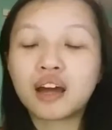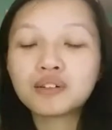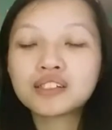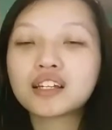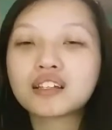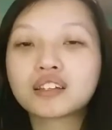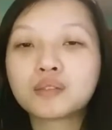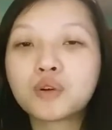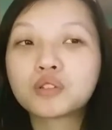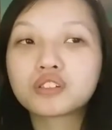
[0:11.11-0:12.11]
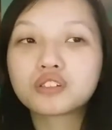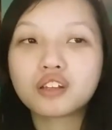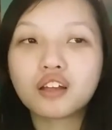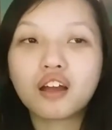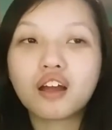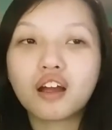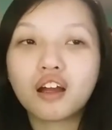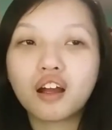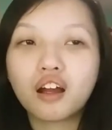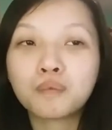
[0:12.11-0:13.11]
That was like the most
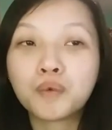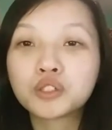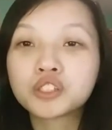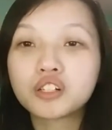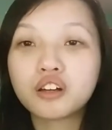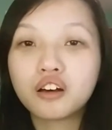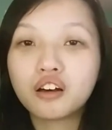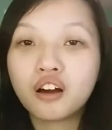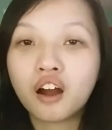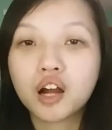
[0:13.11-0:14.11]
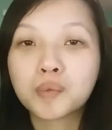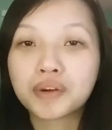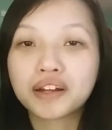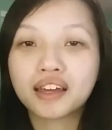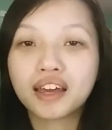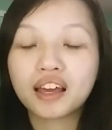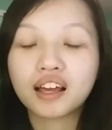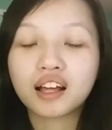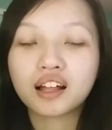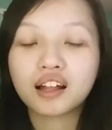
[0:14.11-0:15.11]
emotional,
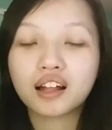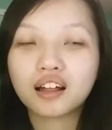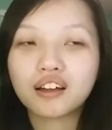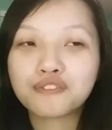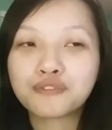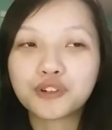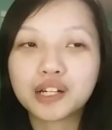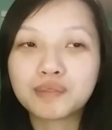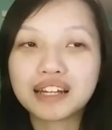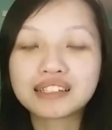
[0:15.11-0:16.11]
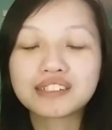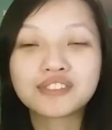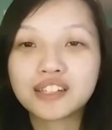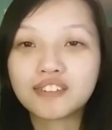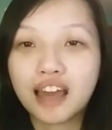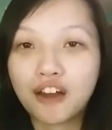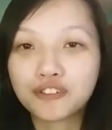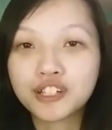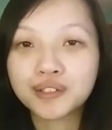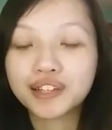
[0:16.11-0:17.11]
heartbreaking 40 minutes of TV
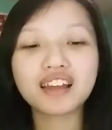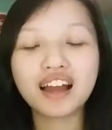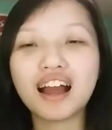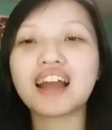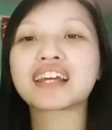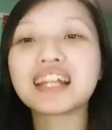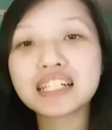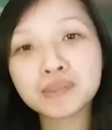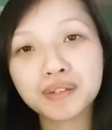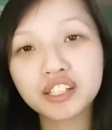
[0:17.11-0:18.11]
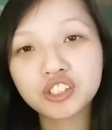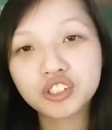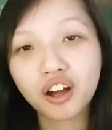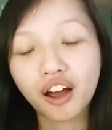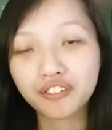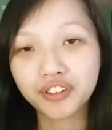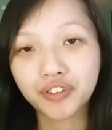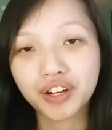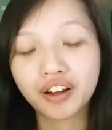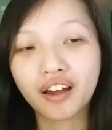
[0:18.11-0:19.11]
ever. I can't explain to you how I
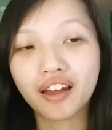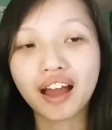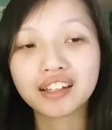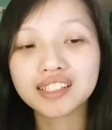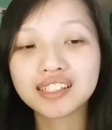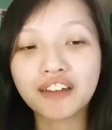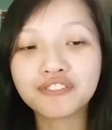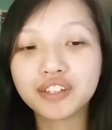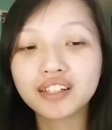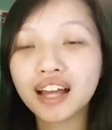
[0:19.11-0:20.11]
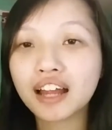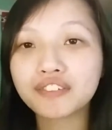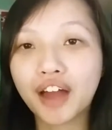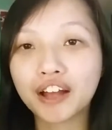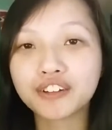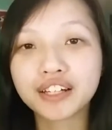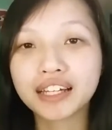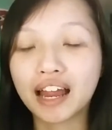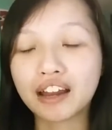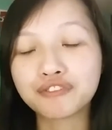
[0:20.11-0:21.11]
feel right now. I feel kind of
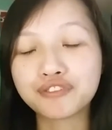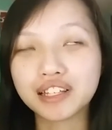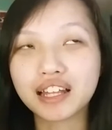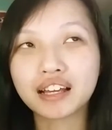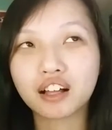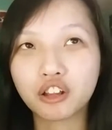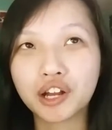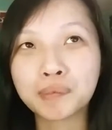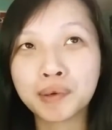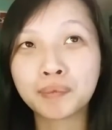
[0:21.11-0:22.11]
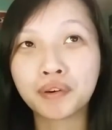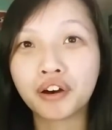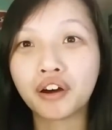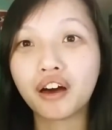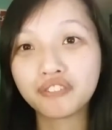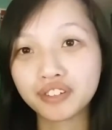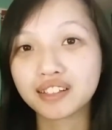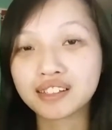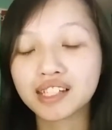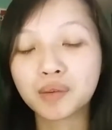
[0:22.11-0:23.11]
angry, and I feel like a lot of people
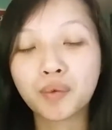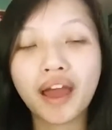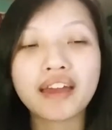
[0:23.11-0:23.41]
feel the same